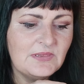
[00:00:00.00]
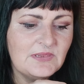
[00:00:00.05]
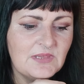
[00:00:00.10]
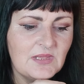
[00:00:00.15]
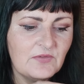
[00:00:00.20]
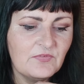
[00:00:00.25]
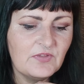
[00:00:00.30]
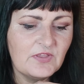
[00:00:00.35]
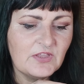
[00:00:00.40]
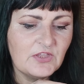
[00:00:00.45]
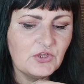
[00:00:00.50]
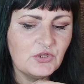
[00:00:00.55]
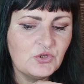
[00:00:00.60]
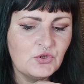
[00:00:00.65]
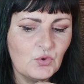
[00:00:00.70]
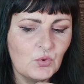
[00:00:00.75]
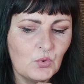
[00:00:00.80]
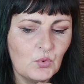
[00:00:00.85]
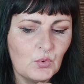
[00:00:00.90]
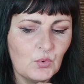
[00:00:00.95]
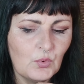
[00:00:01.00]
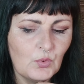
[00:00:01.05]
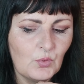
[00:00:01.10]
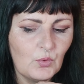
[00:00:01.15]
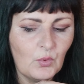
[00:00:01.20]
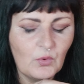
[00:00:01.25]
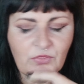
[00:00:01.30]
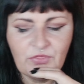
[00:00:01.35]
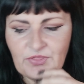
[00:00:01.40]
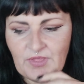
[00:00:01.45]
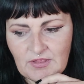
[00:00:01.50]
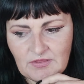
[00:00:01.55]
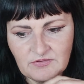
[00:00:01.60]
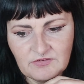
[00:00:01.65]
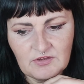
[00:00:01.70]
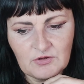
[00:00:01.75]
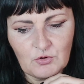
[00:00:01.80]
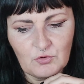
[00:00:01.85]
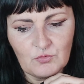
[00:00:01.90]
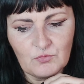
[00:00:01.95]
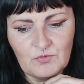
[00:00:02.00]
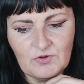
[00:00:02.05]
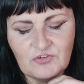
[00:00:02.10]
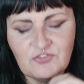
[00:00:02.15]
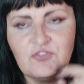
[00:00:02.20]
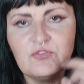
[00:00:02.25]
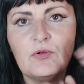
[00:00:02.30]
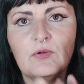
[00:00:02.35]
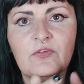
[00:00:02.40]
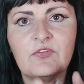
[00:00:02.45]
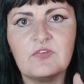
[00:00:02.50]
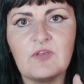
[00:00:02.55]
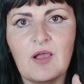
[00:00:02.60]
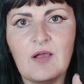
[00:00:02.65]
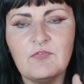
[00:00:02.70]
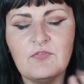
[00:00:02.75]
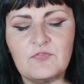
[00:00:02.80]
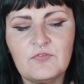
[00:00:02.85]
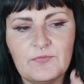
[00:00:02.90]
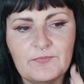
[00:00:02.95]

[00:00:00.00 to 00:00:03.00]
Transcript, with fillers: living your authentic original self.